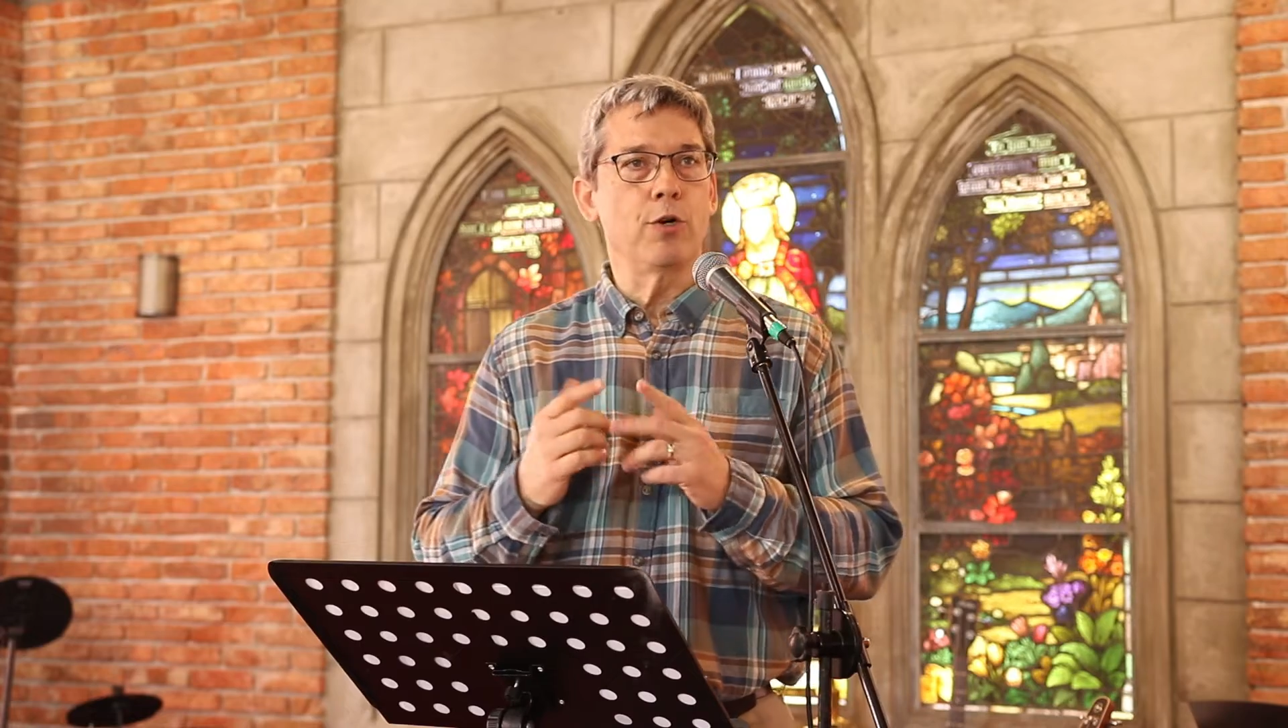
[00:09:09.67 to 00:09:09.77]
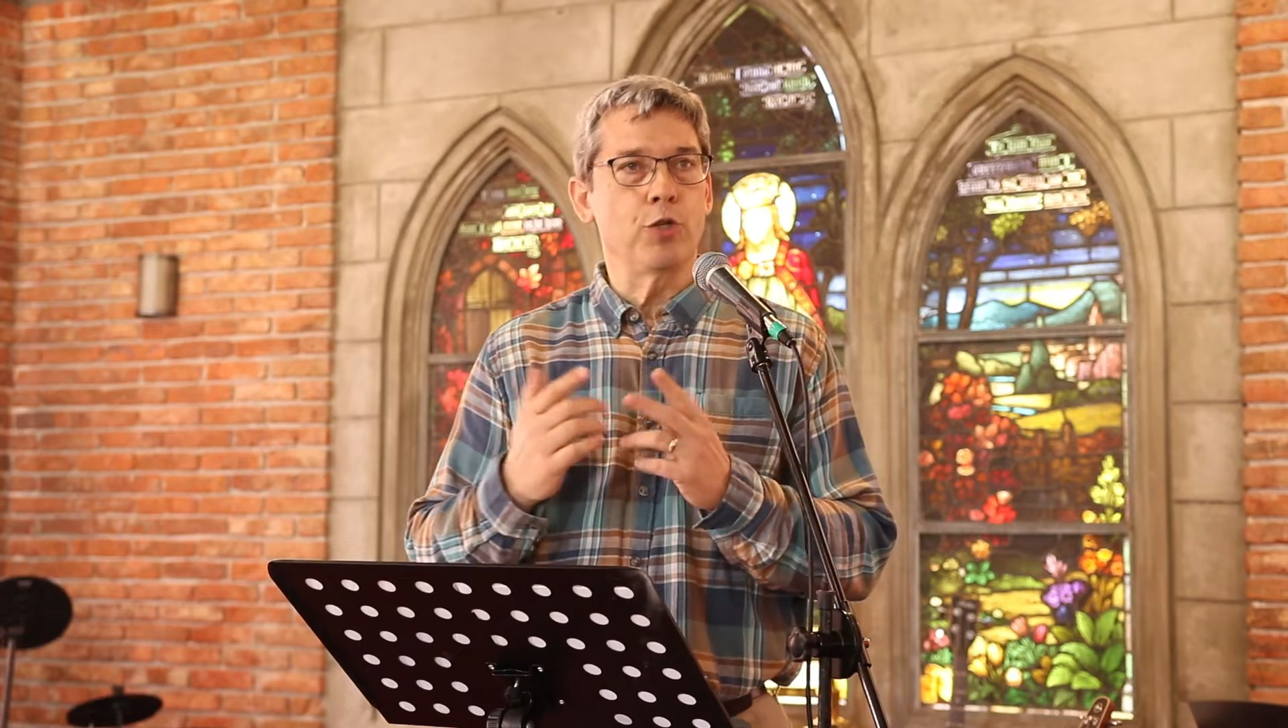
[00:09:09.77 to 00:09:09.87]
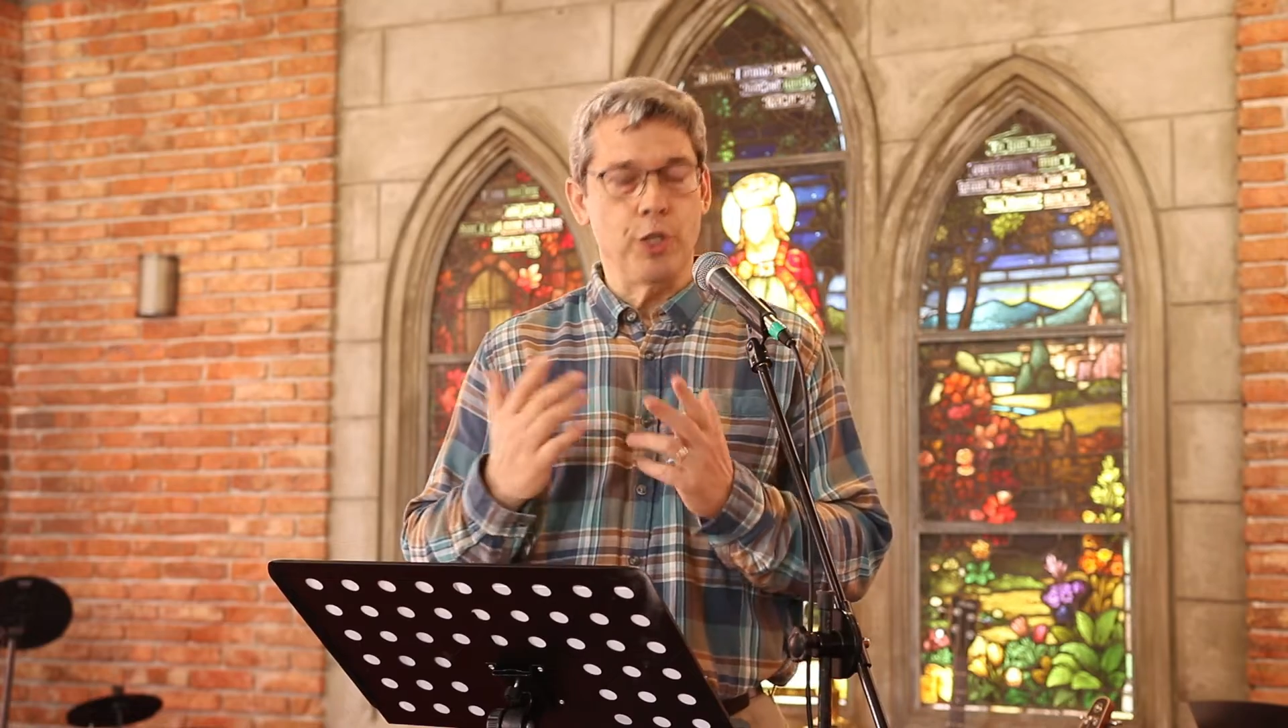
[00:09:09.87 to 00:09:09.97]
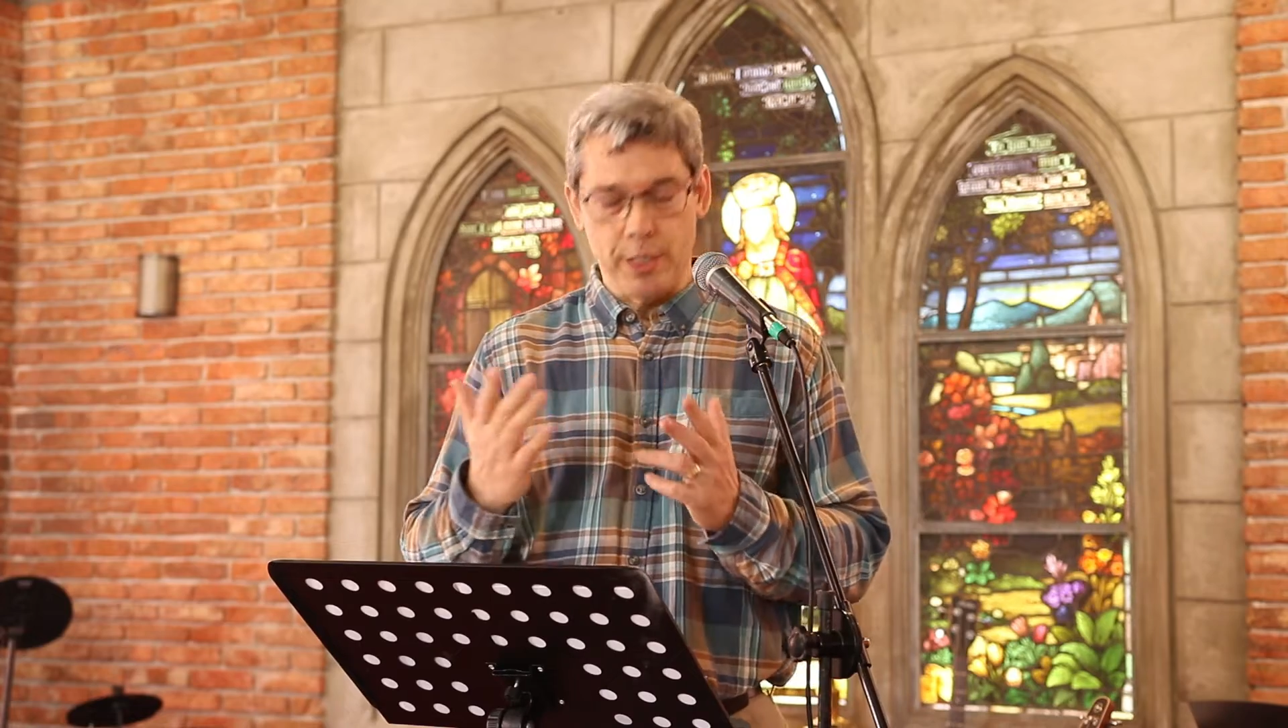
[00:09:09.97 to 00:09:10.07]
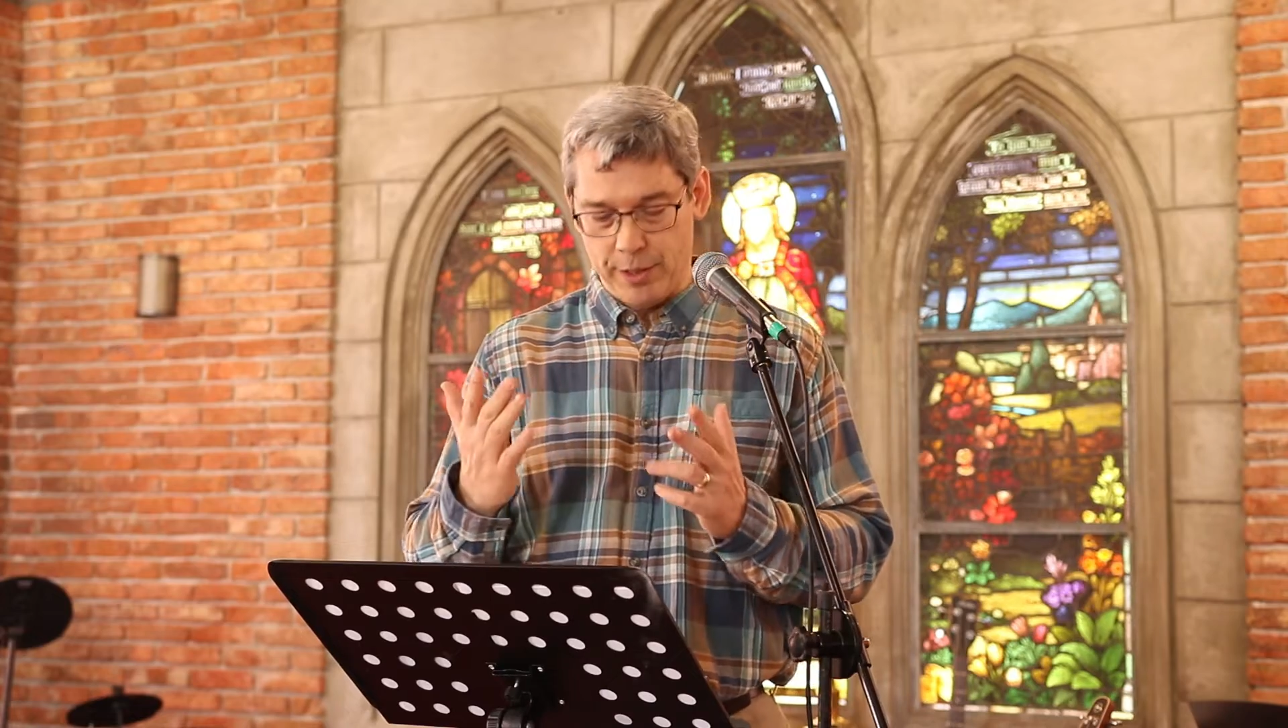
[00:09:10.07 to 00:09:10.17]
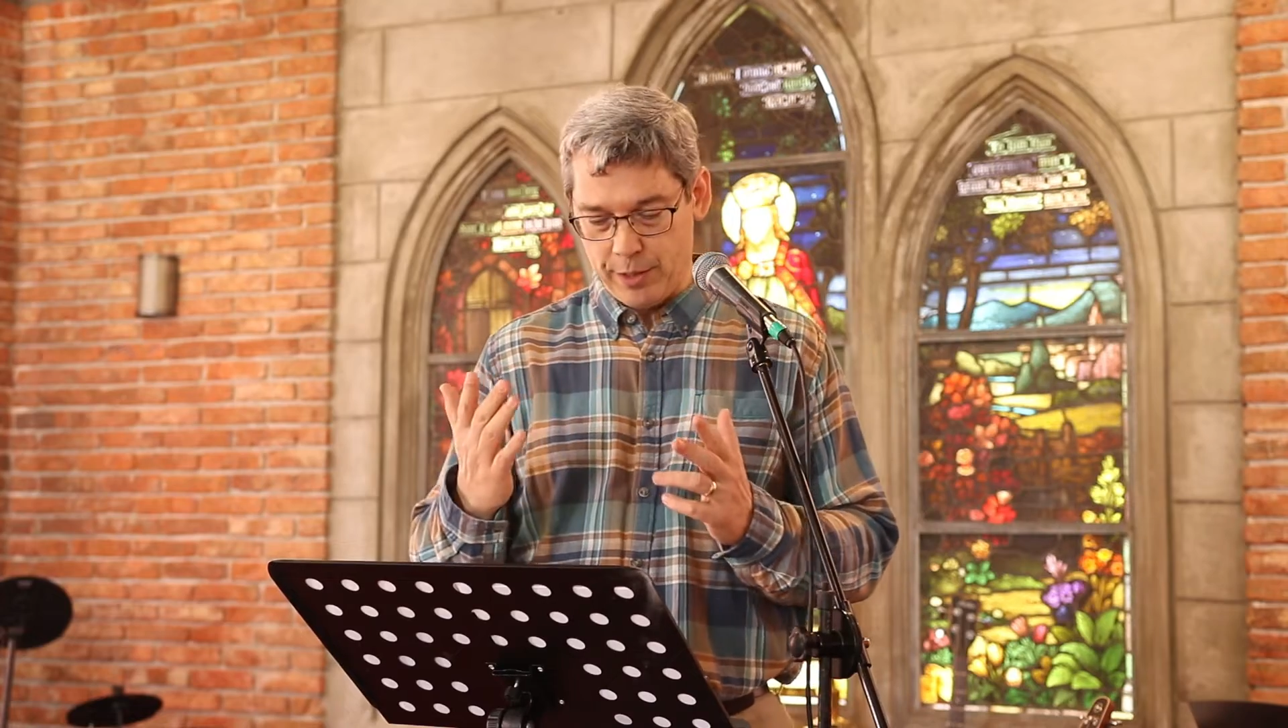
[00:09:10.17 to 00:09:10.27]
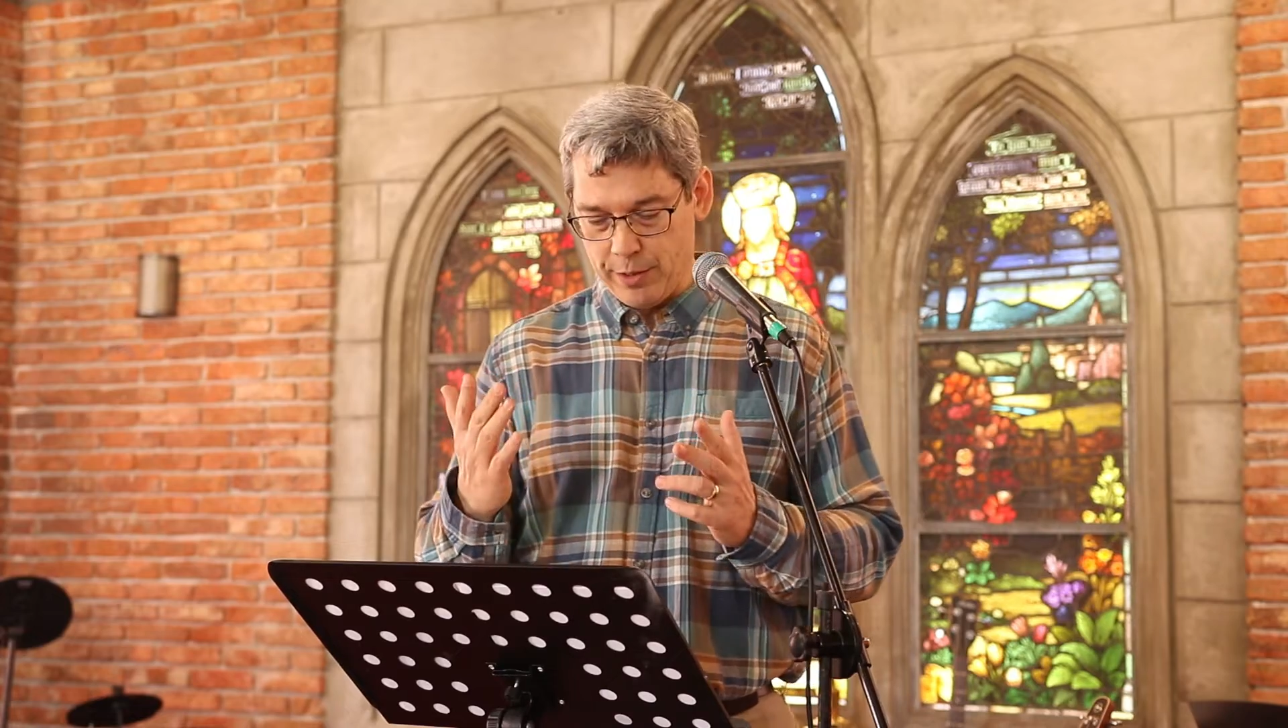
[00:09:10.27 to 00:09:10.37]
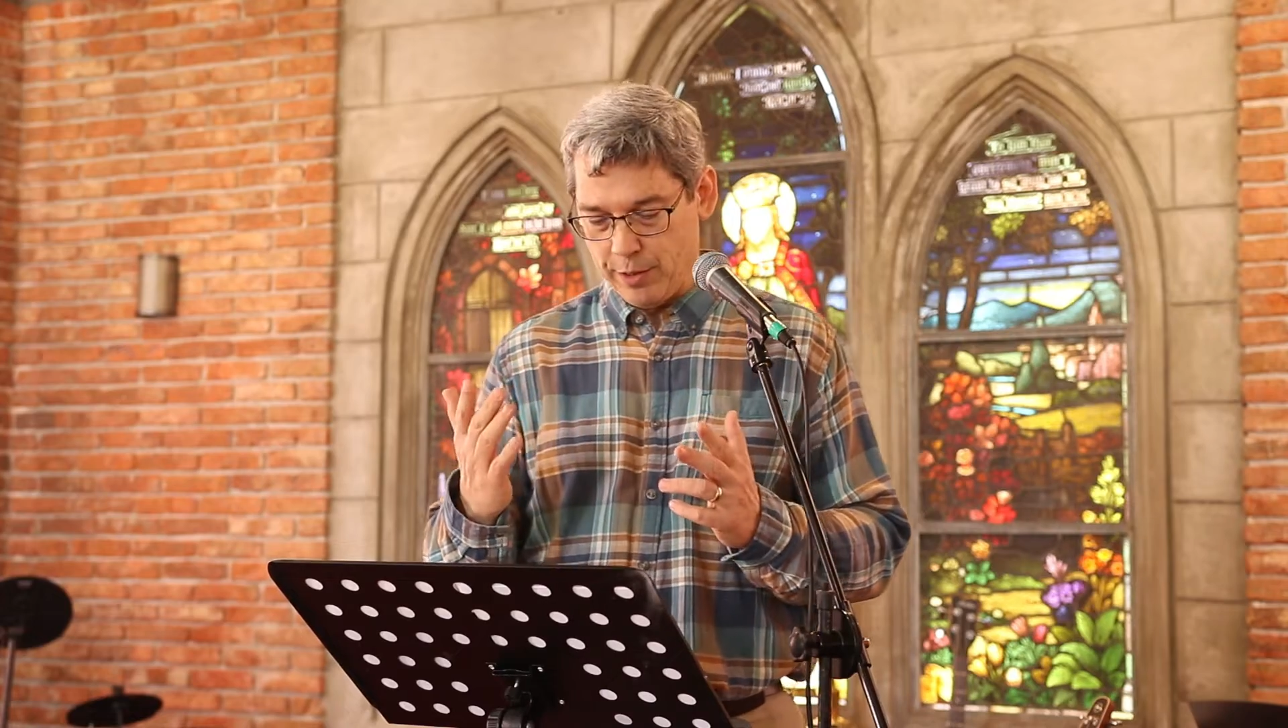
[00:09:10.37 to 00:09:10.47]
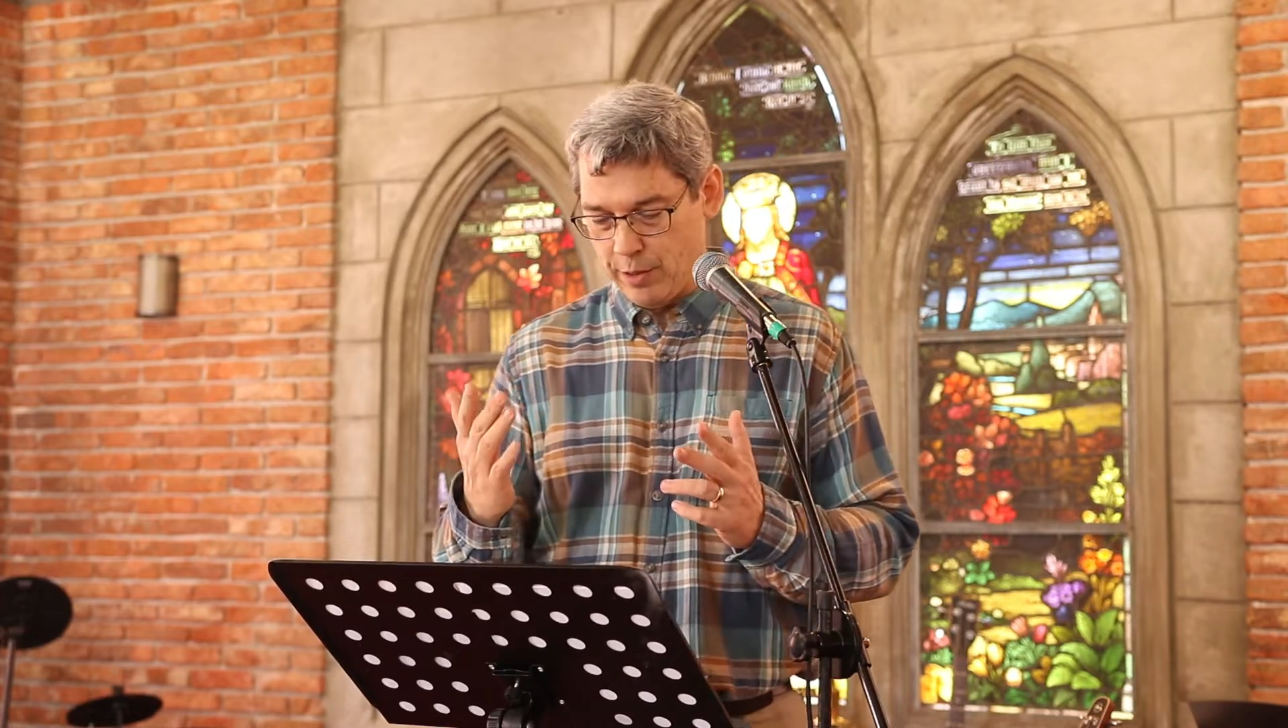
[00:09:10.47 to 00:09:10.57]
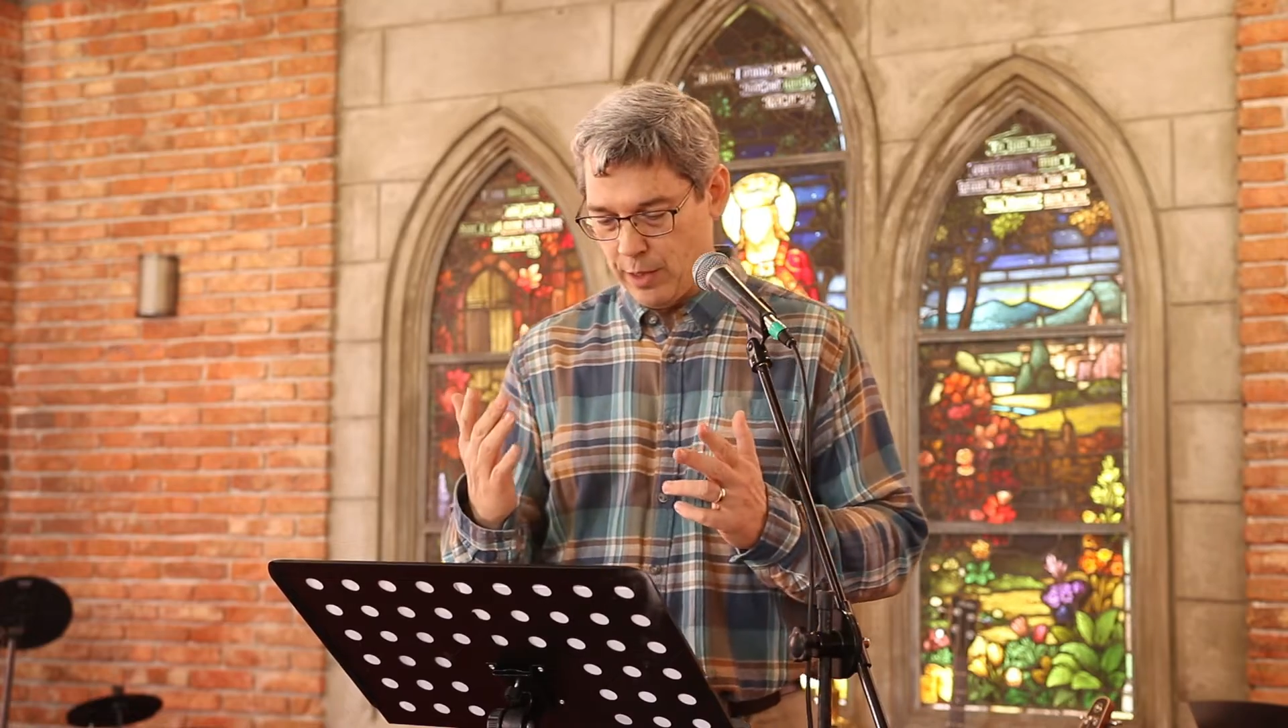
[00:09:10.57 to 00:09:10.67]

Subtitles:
Jesus.